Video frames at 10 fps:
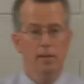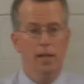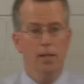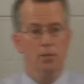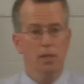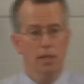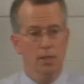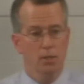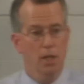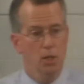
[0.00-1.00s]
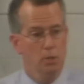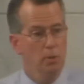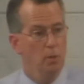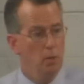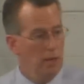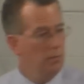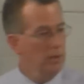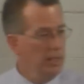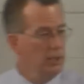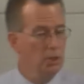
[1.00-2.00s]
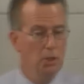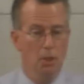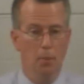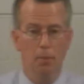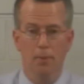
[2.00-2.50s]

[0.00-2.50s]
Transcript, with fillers: as a, as a husband and wife relationship.